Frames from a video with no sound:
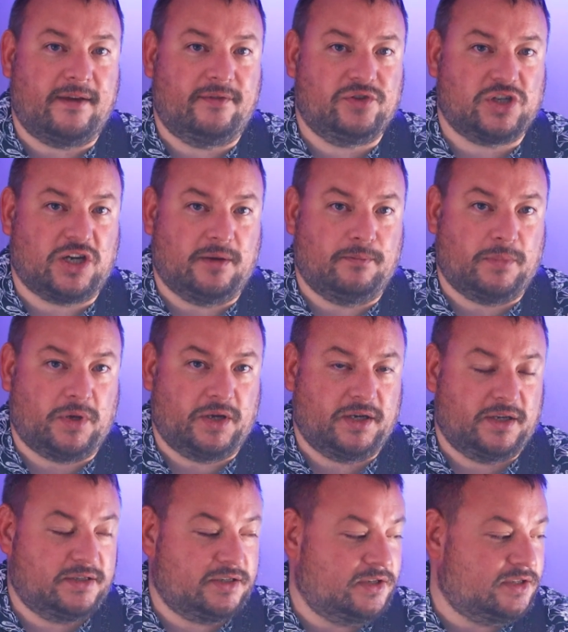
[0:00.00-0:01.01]
F sharp
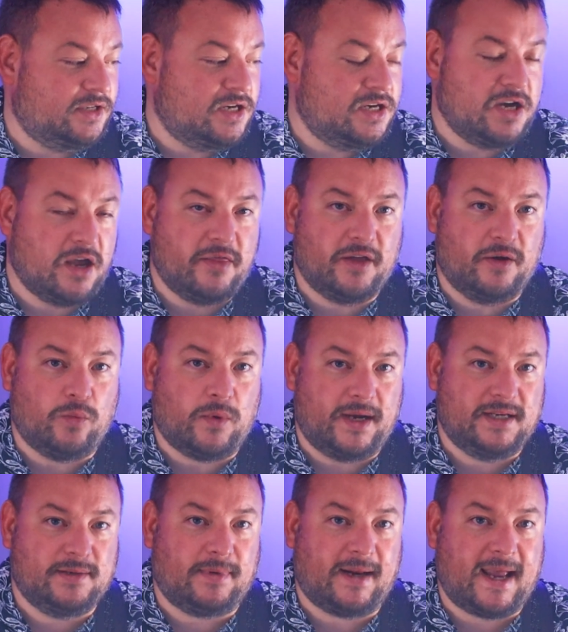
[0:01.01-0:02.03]
minor. So it's another
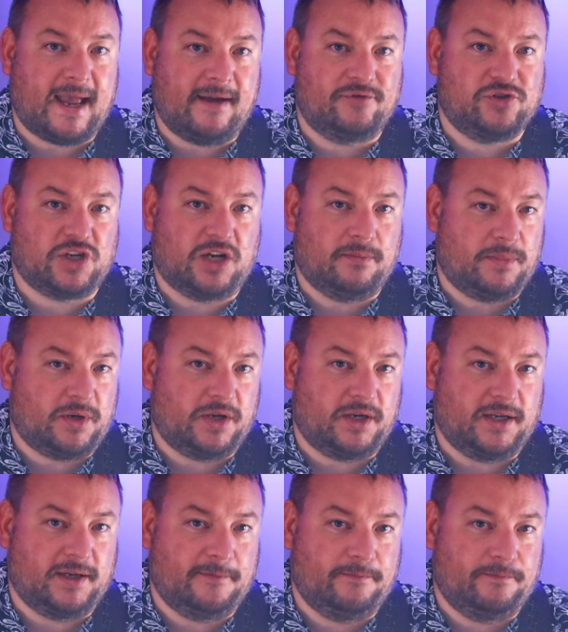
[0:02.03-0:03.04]
way to play F sharp
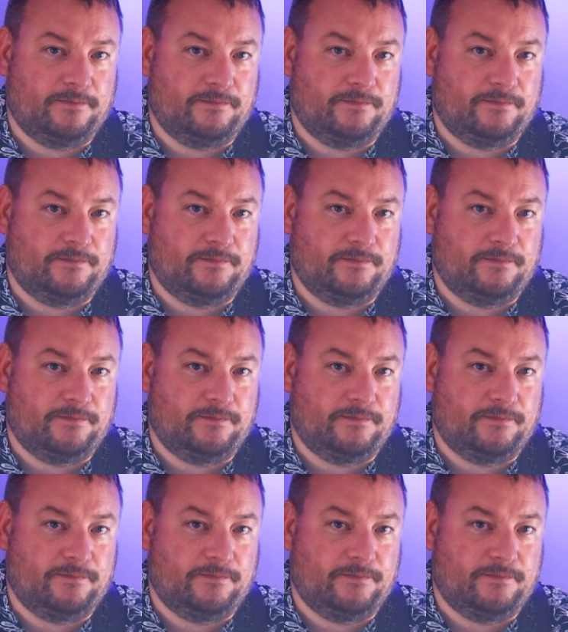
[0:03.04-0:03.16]
minor.